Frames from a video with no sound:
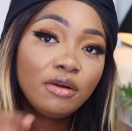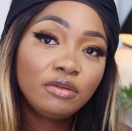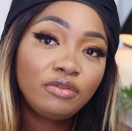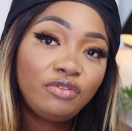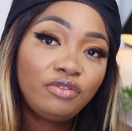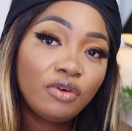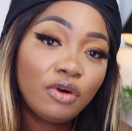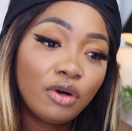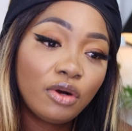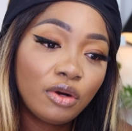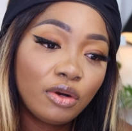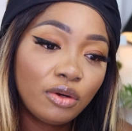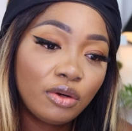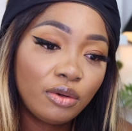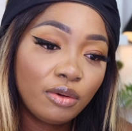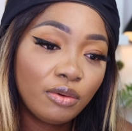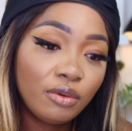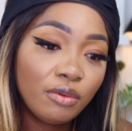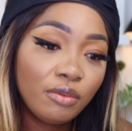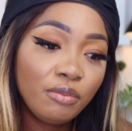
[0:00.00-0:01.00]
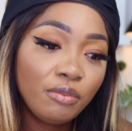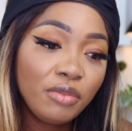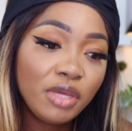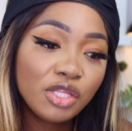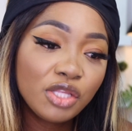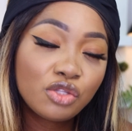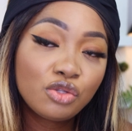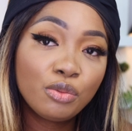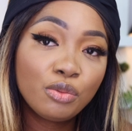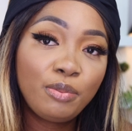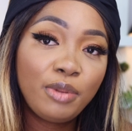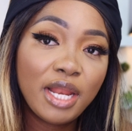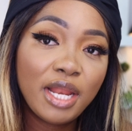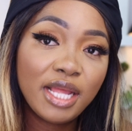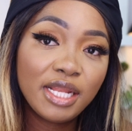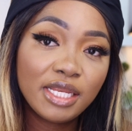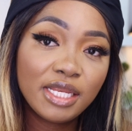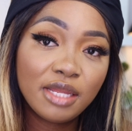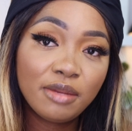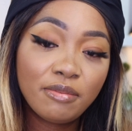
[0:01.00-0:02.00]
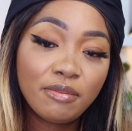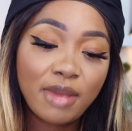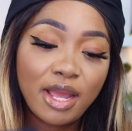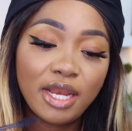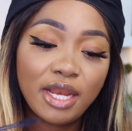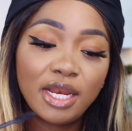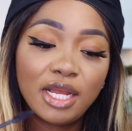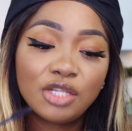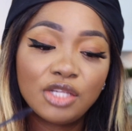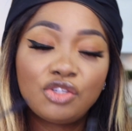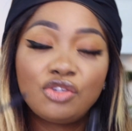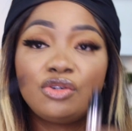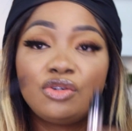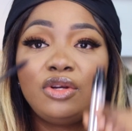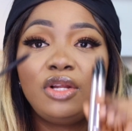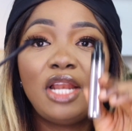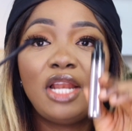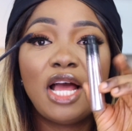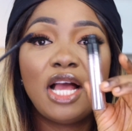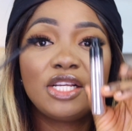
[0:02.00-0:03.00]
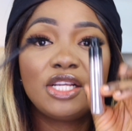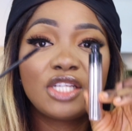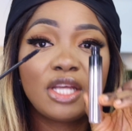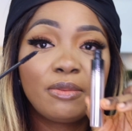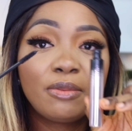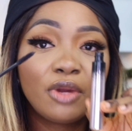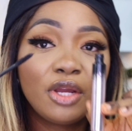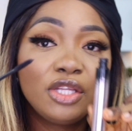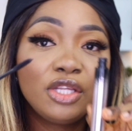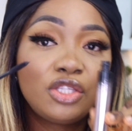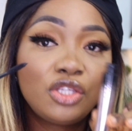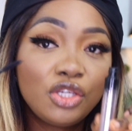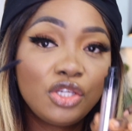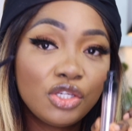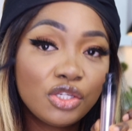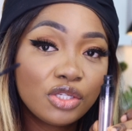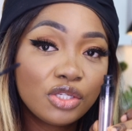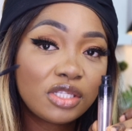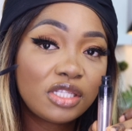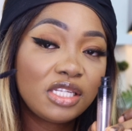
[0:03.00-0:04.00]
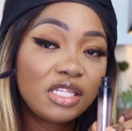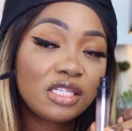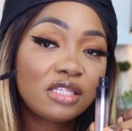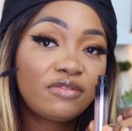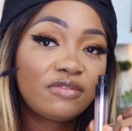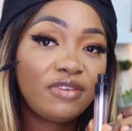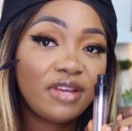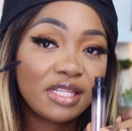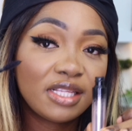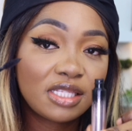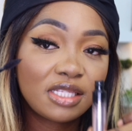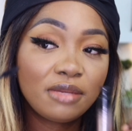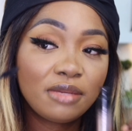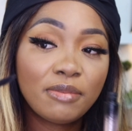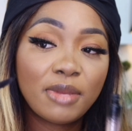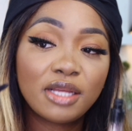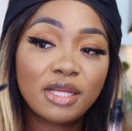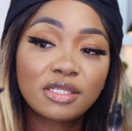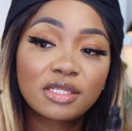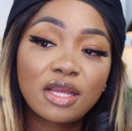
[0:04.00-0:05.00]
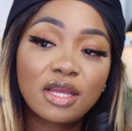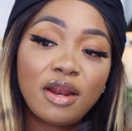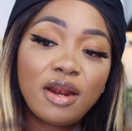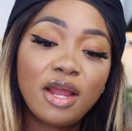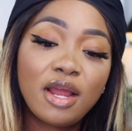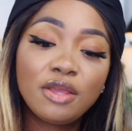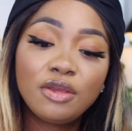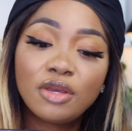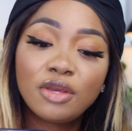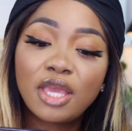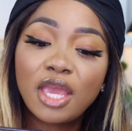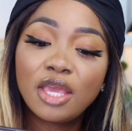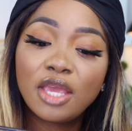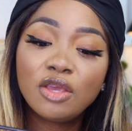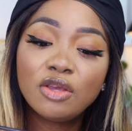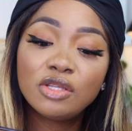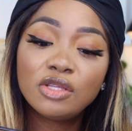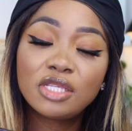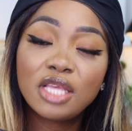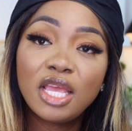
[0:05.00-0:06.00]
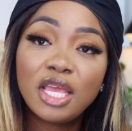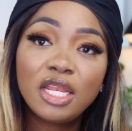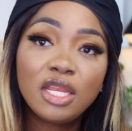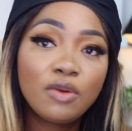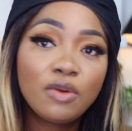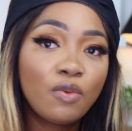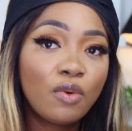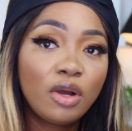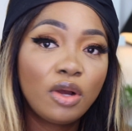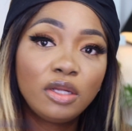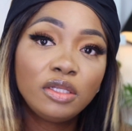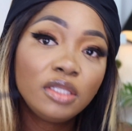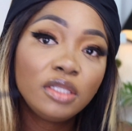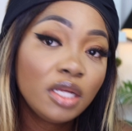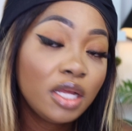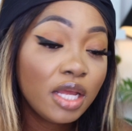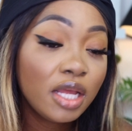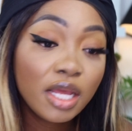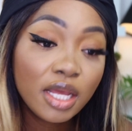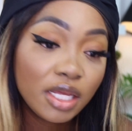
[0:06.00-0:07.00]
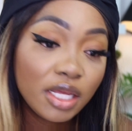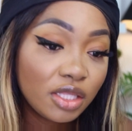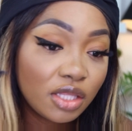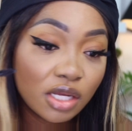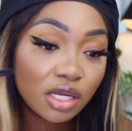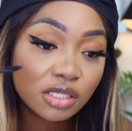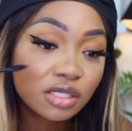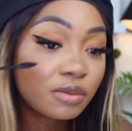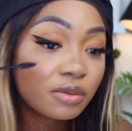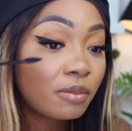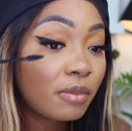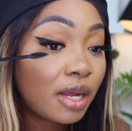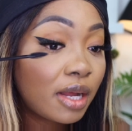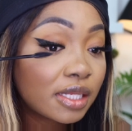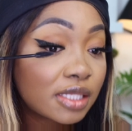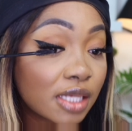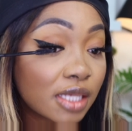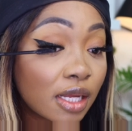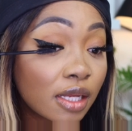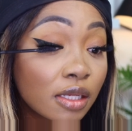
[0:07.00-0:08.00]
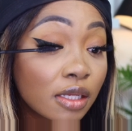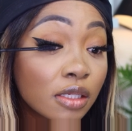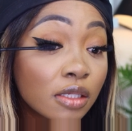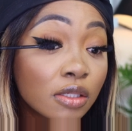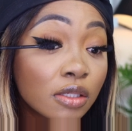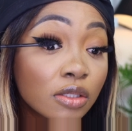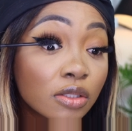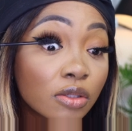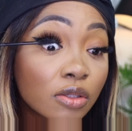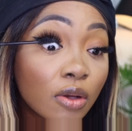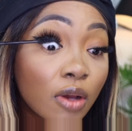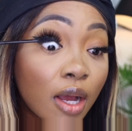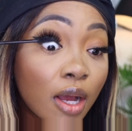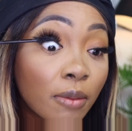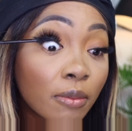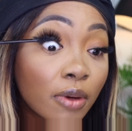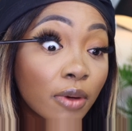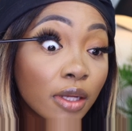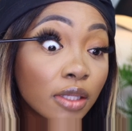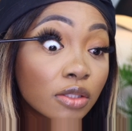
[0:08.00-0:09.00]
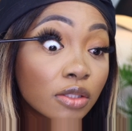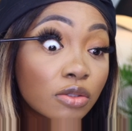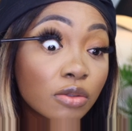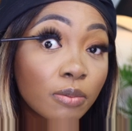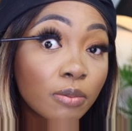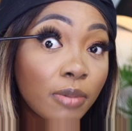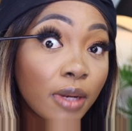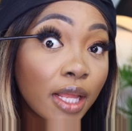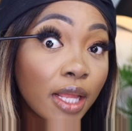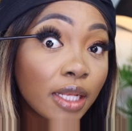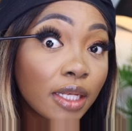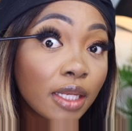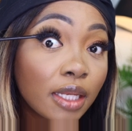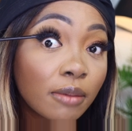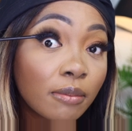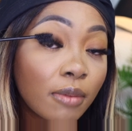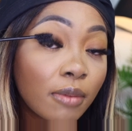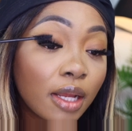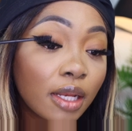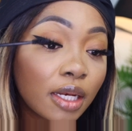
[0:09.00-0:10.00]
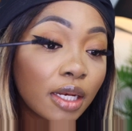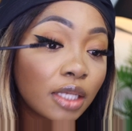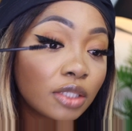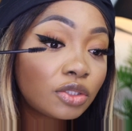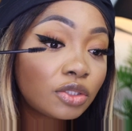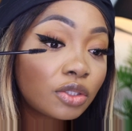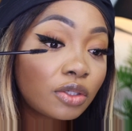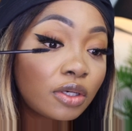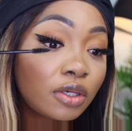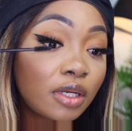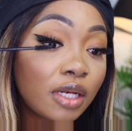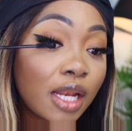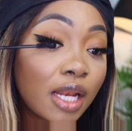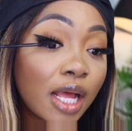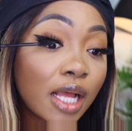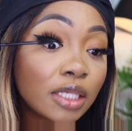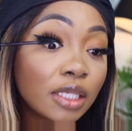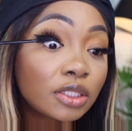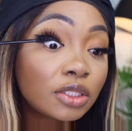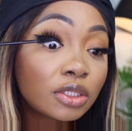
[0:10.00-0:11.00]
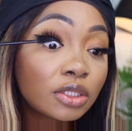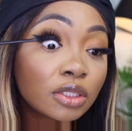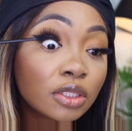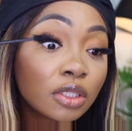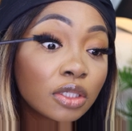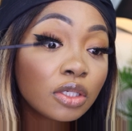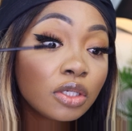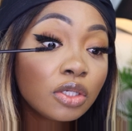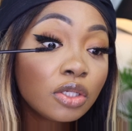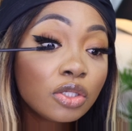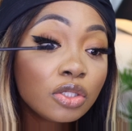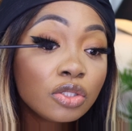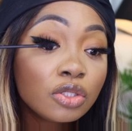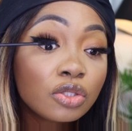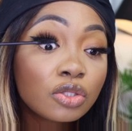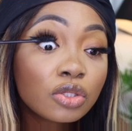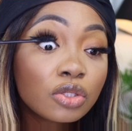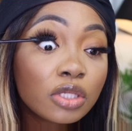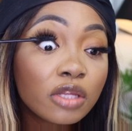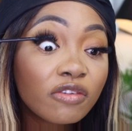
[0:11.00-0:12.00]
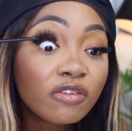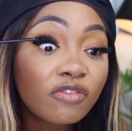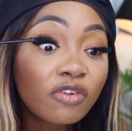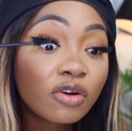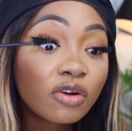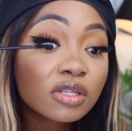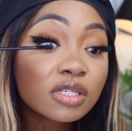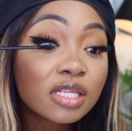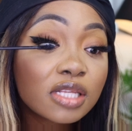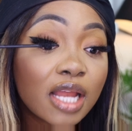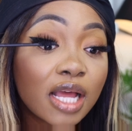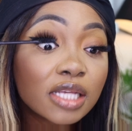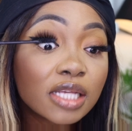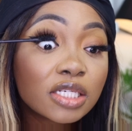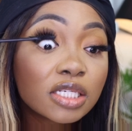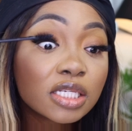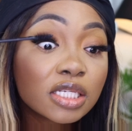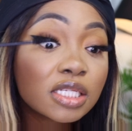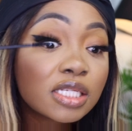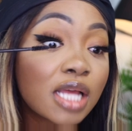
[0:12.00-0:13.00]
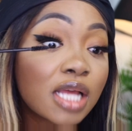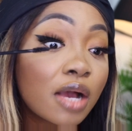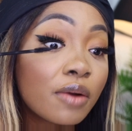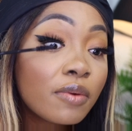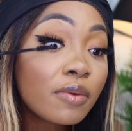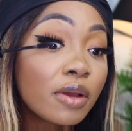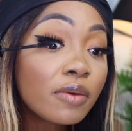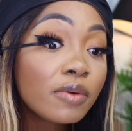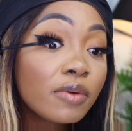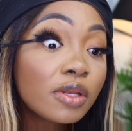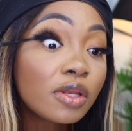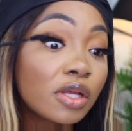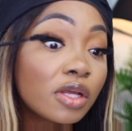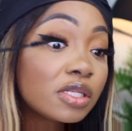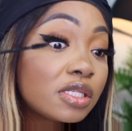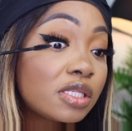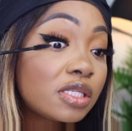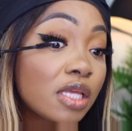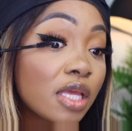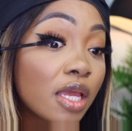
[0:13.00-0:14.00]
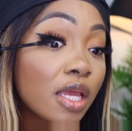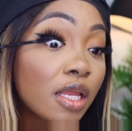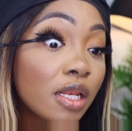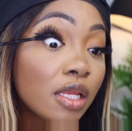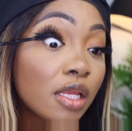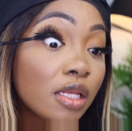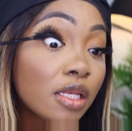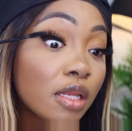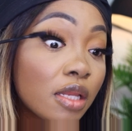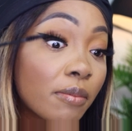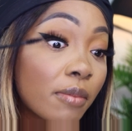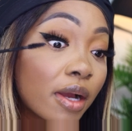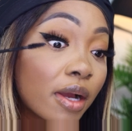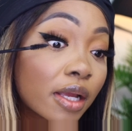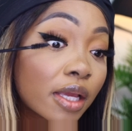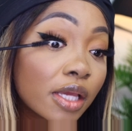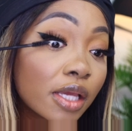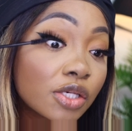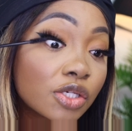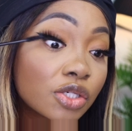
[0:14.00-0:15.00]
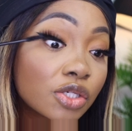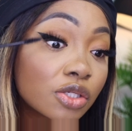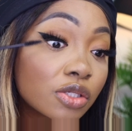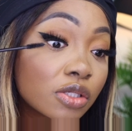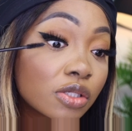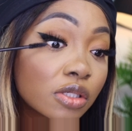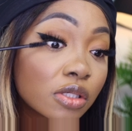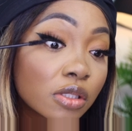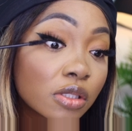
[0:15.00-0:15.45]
for me to blend in my natural lash, I'm going to use this Fenty mascara. You can use any one, it doesn't matter. So I'm going to blend in my natural lash to the false lashes, that way we don't see any demarcation.